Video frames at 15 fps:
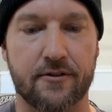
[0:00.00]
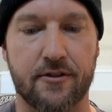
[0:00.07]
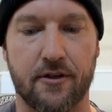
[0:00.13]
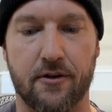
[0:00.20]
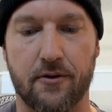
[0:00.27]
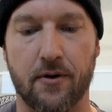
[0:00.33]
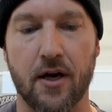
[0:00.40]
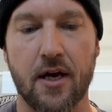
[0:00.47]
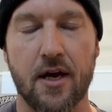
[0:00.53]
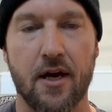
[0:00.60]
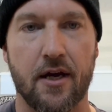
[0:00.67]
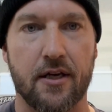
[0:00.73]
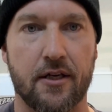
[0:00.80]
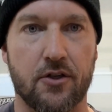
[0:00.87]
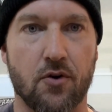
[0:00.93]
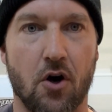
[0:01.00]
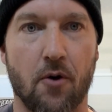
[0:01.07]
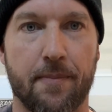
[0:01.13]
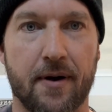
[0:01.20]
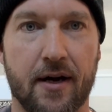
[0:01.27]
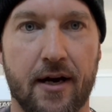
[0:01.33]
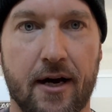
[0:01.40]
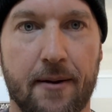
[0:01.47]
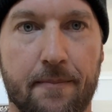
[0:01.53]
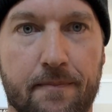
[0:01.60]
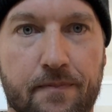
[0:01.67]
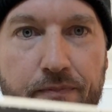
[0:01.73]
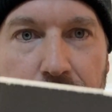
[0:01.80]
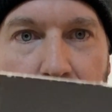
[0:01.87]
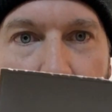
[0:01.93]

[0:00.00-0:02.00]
So you open it up,